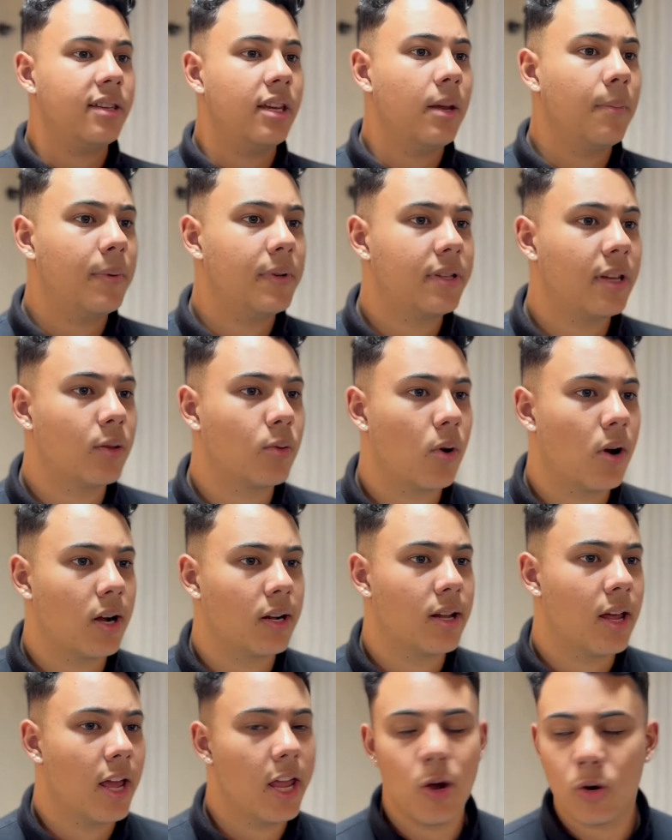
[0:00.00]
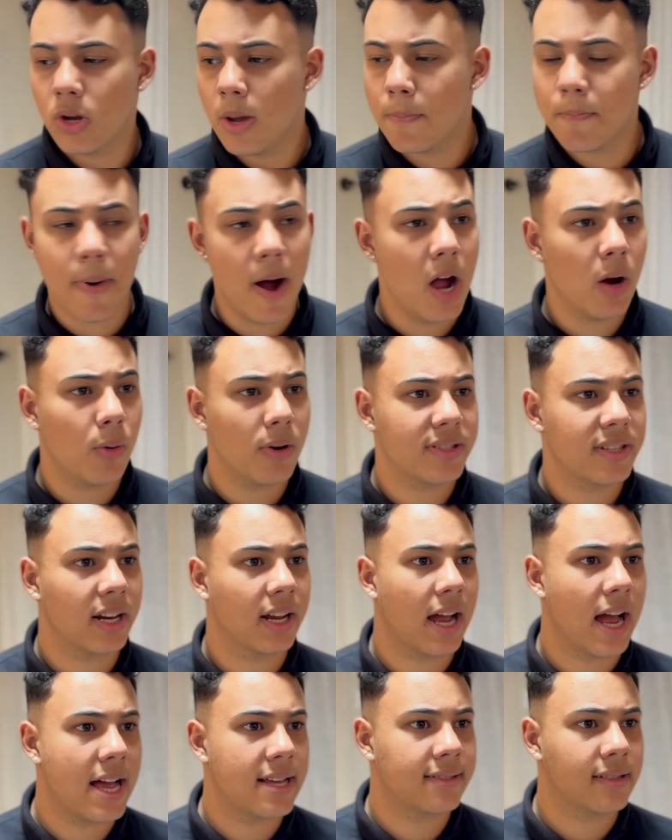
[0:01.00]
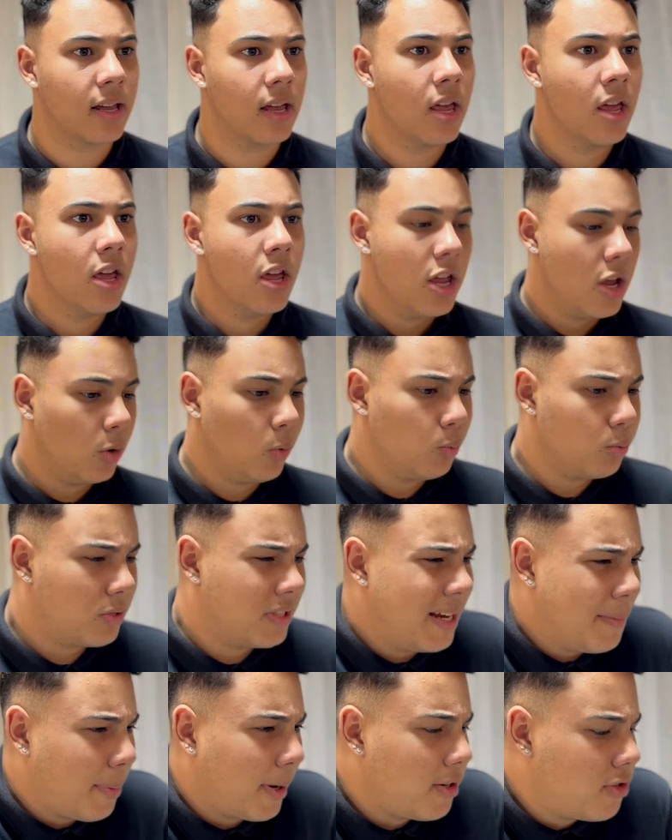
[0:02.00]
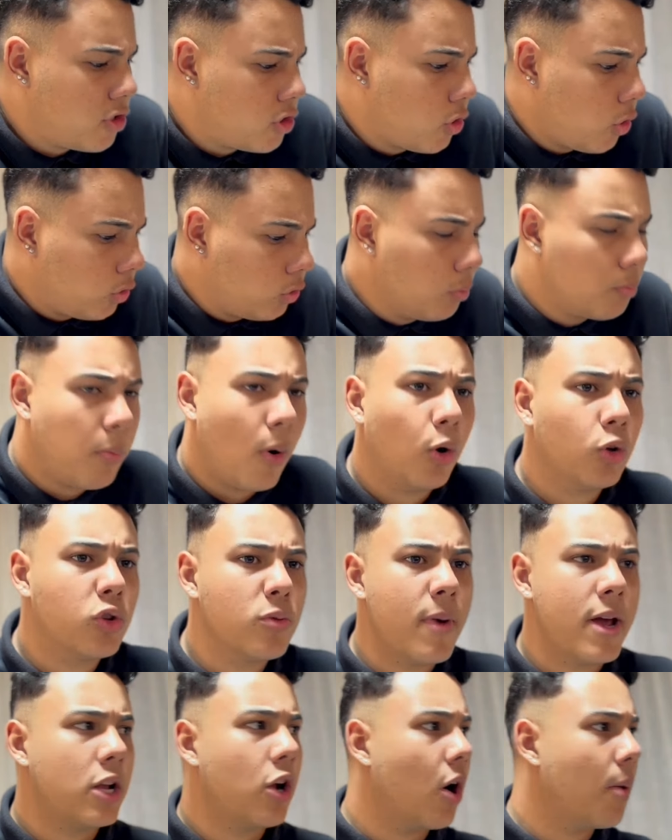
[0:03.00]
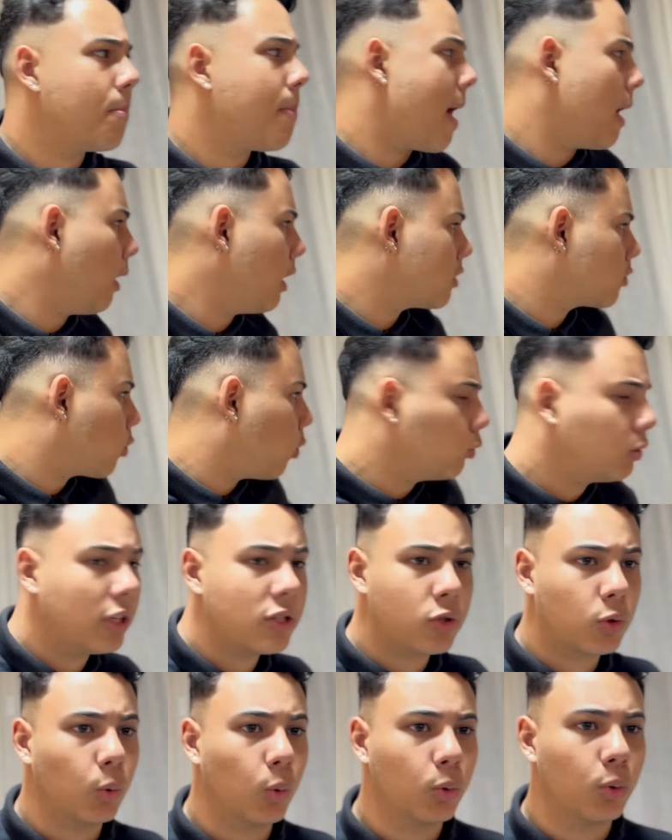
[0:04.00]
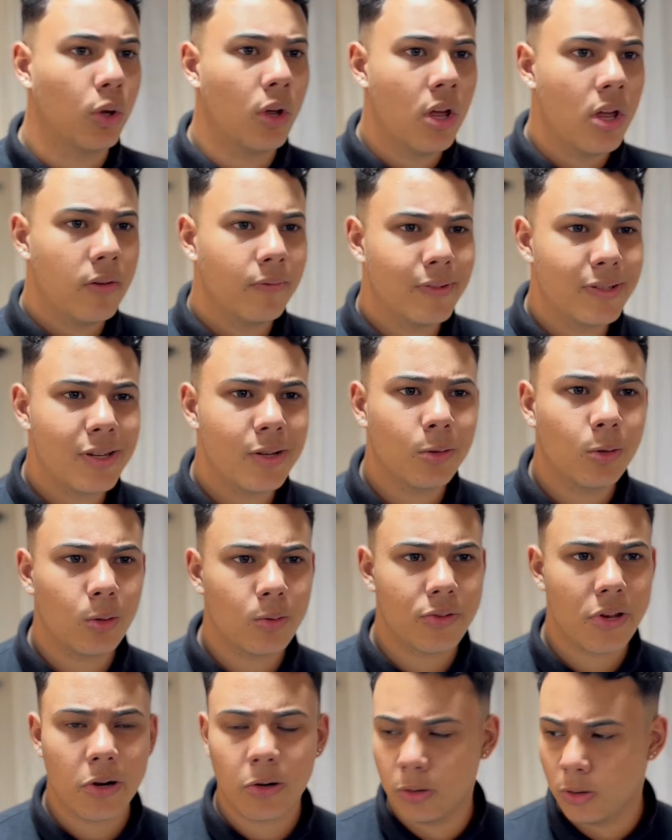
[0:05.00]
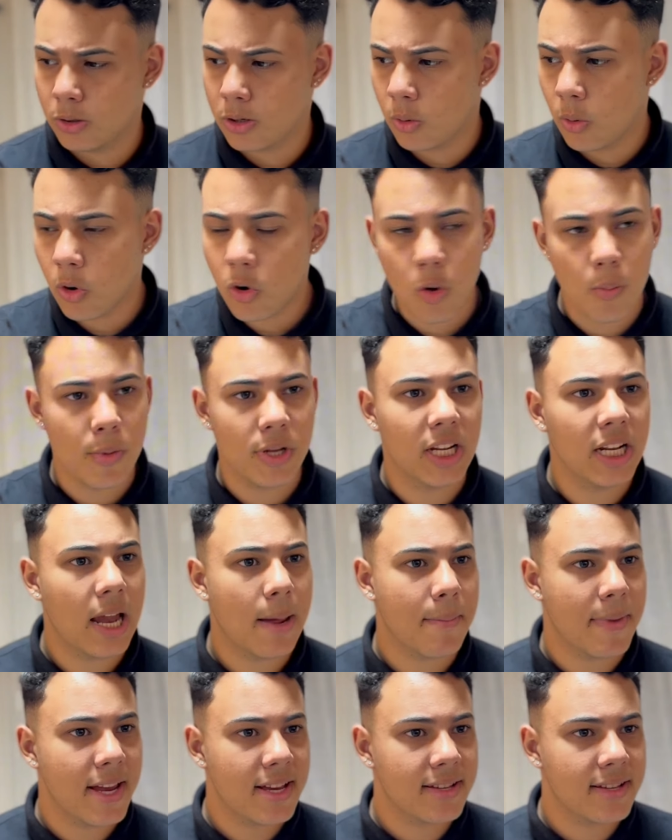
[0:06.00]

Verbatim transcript: Eduarda. I'm the one who supports this house. I always give you the best. I pay all the bills. You can't even put food on the table?